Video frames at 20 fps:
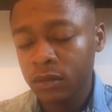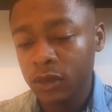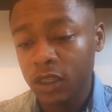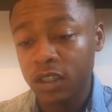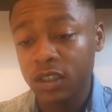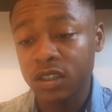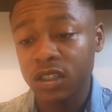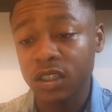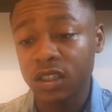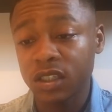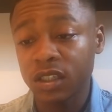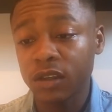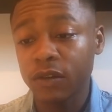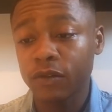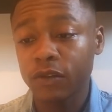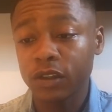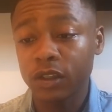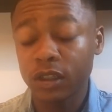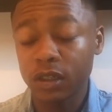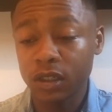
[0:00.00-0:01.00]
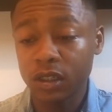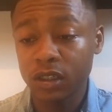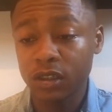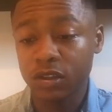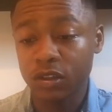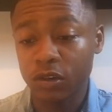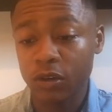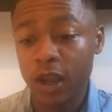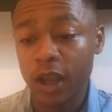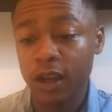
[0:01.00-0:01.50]
They're 16th in the
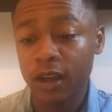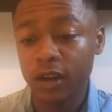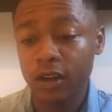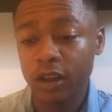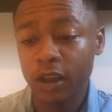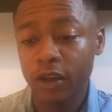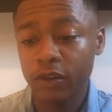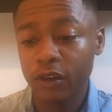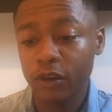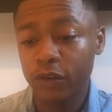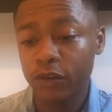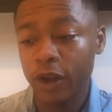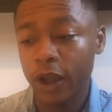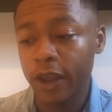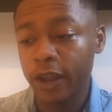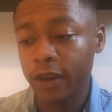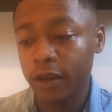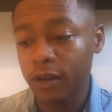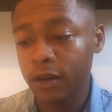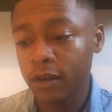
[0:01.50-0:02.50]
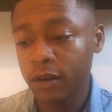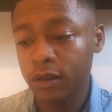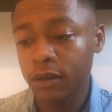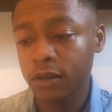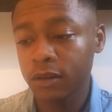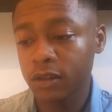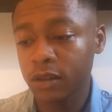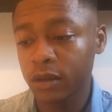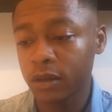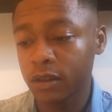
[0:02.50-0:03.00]
league, so right now they have to fight
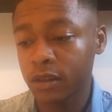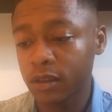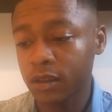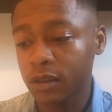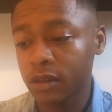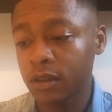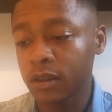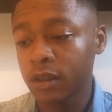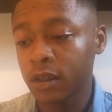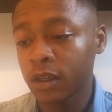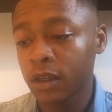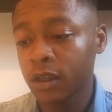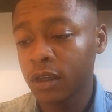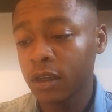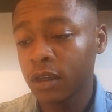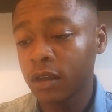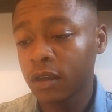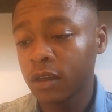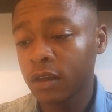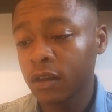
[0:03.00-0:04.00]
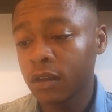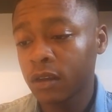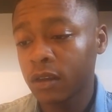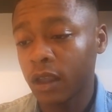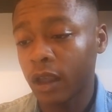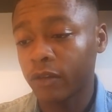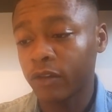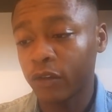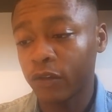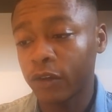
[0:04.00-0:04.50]
to
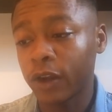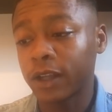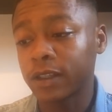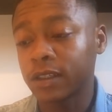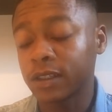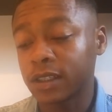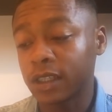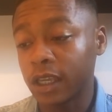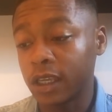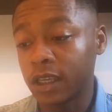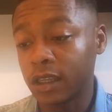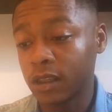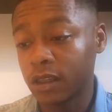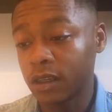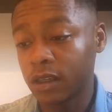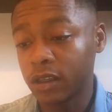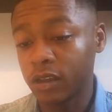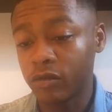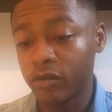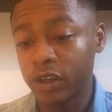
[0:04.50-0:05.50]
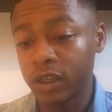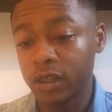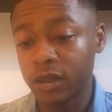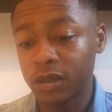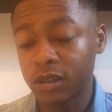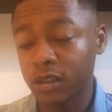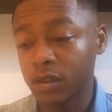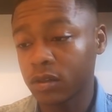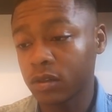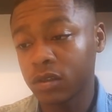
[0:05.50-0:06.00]
stay in the league. Really,
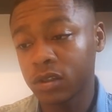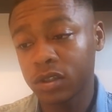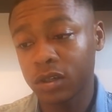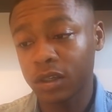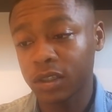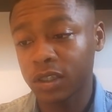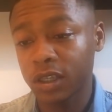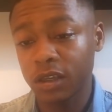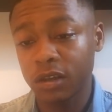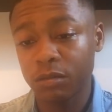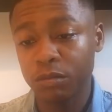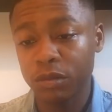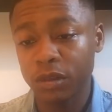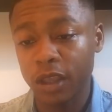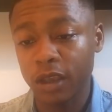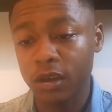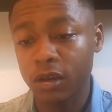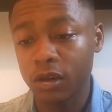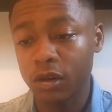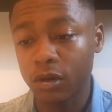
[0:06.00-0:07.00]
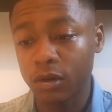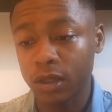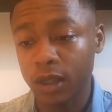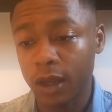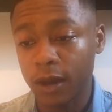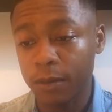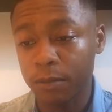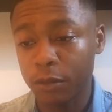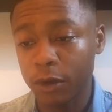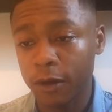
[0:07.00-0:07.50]
there's a good chance they could go
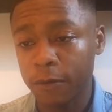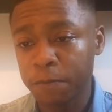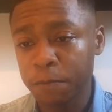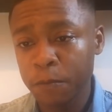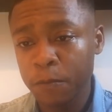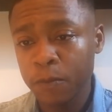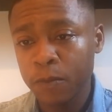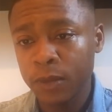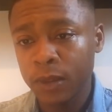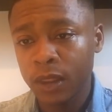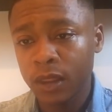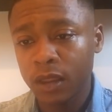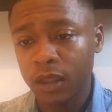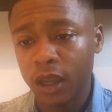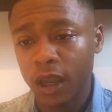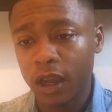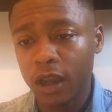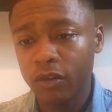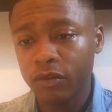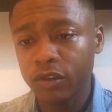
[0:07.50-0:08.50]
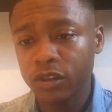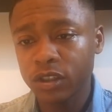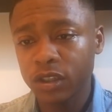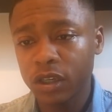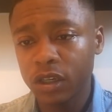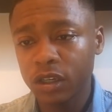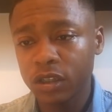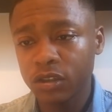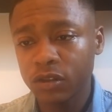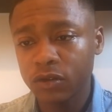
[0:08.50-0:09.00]
down. But the average
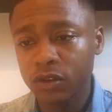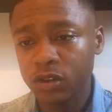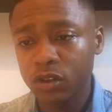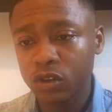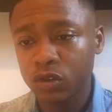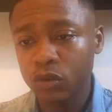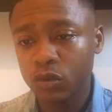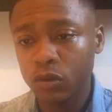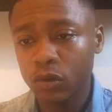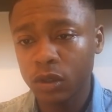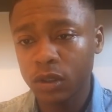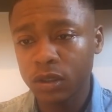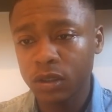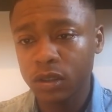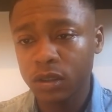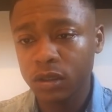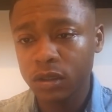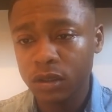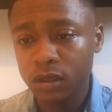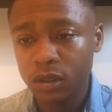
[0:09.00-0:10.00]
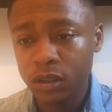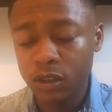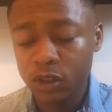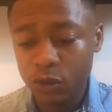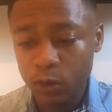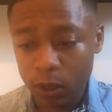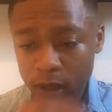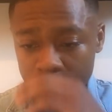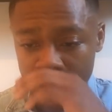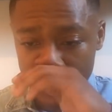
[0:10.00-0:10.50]
age of the squad is
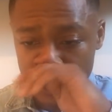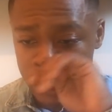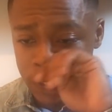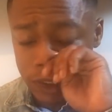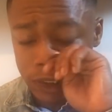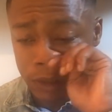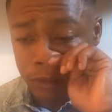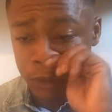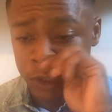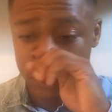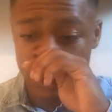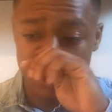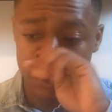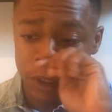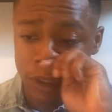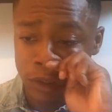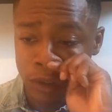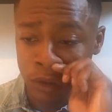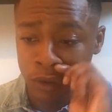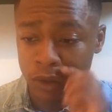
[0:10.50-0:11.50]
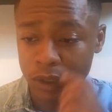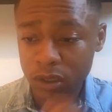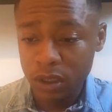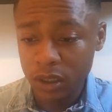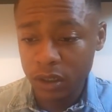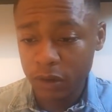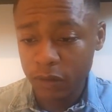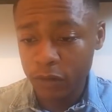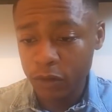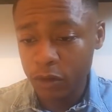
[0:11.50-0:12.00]
26. I must admit, it's older
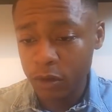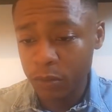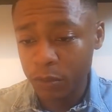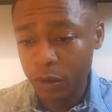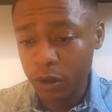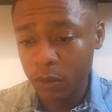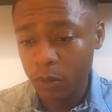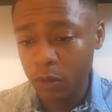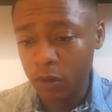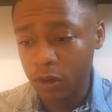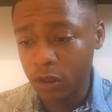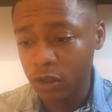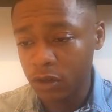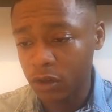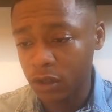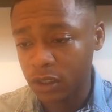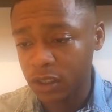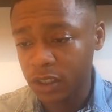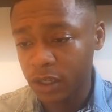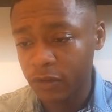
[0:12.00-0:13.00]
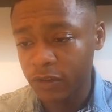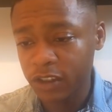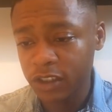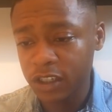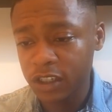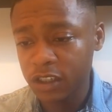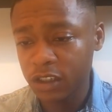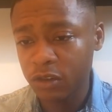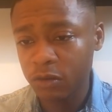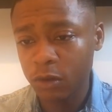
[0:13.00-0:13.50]
than I thought. But look, you've got
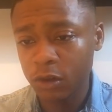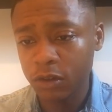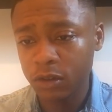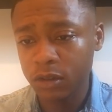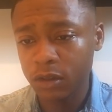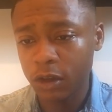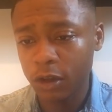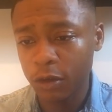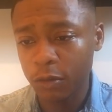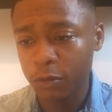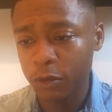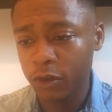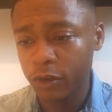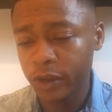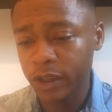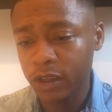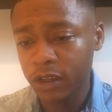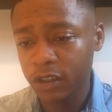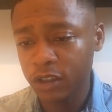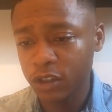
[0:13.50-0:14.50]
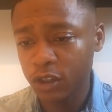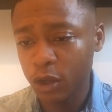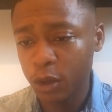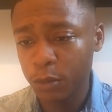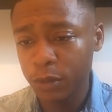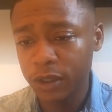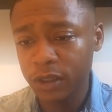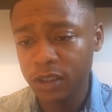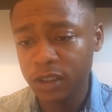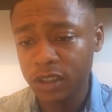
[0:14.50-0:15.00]
17-year-old Greek and
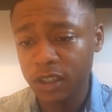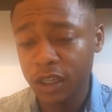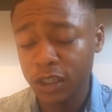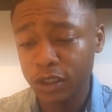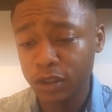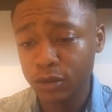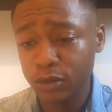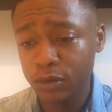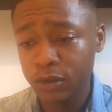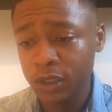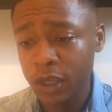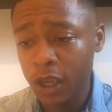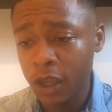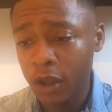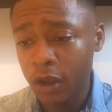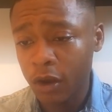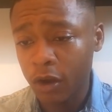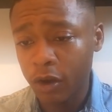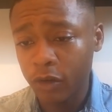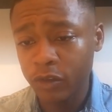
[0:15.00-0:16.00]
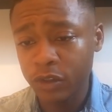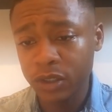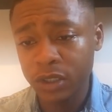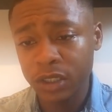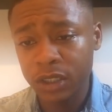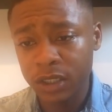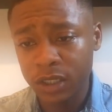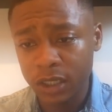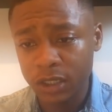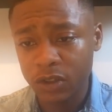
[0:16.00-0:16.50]
German internationals.
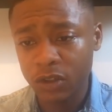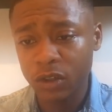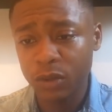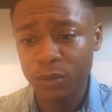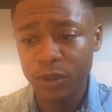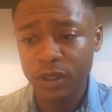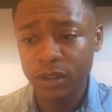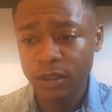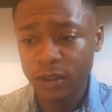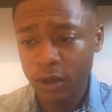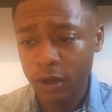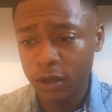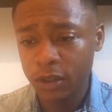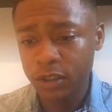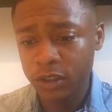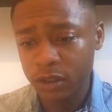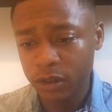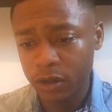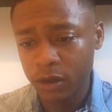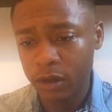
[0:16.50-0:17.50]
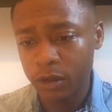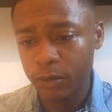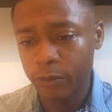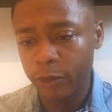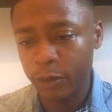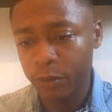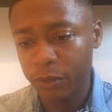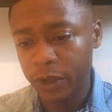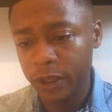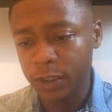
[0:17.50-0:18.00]
Obviously, there's going to be a task to
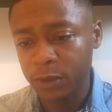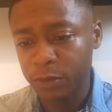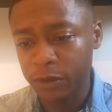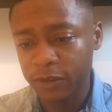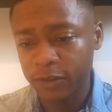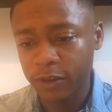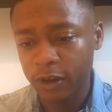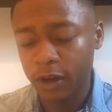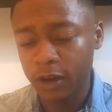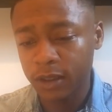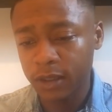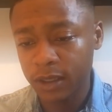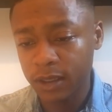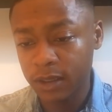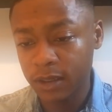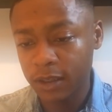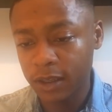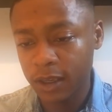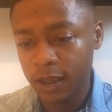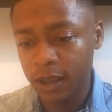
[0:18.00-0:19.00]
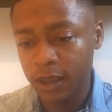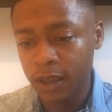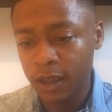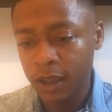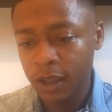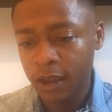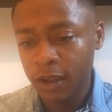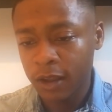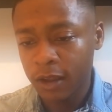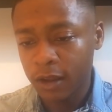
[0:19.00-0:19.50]
replace Pavard in there.
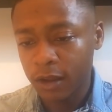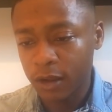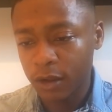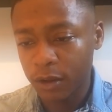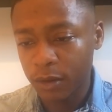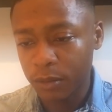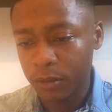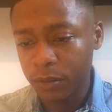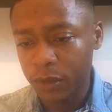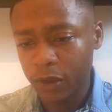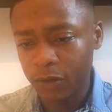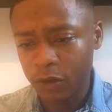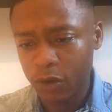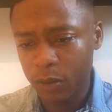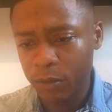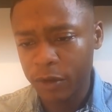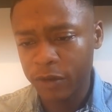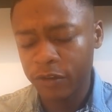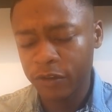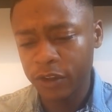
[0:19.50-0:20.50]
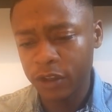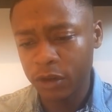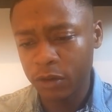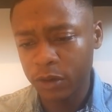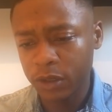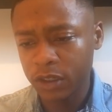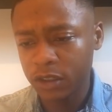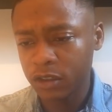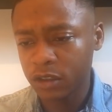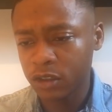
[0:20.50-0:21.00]
They've got
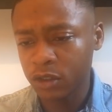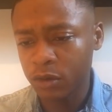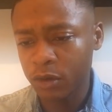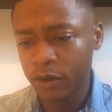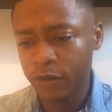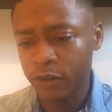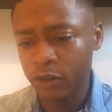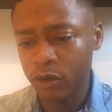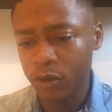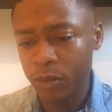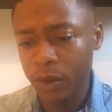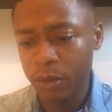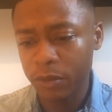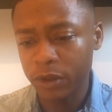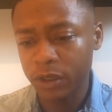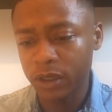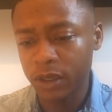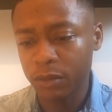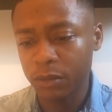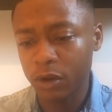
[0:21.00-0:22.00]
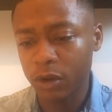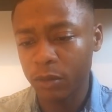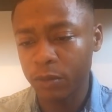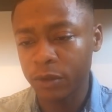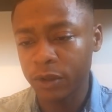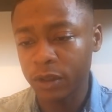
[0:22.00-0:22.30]
Mafio and Insua, if you remember them lot,